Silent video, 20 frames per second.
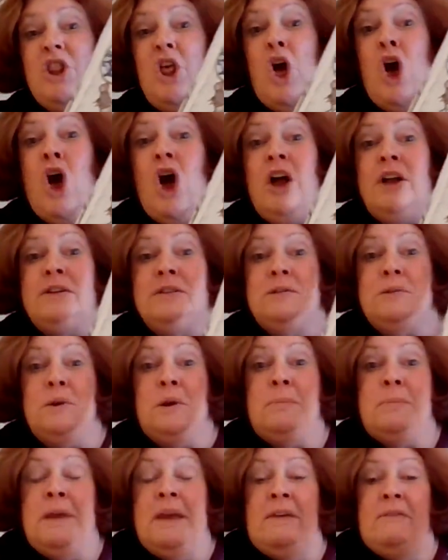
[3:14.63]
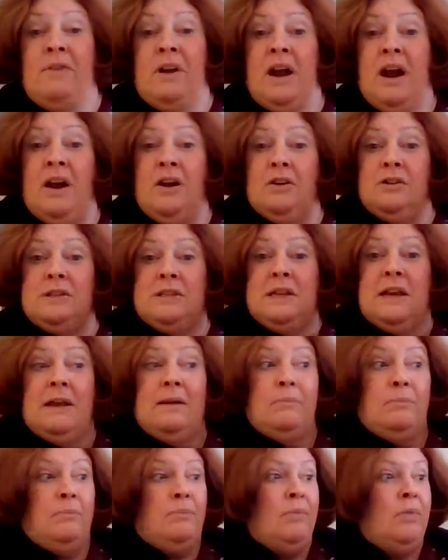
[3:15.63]
long, so I'm having a hard
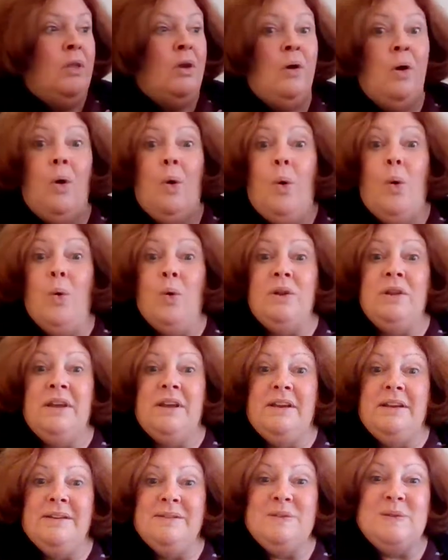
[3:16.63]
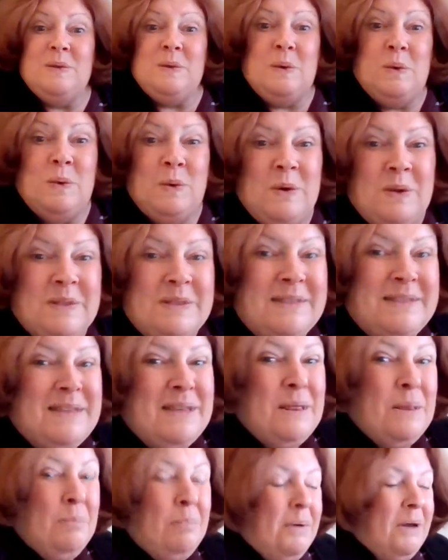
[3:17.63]
time holding it so you can see
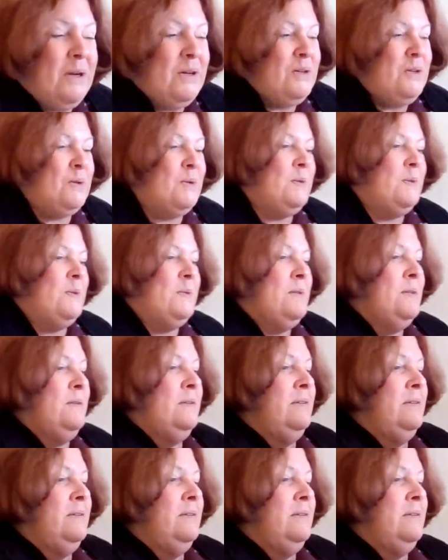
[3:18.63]
the pictures.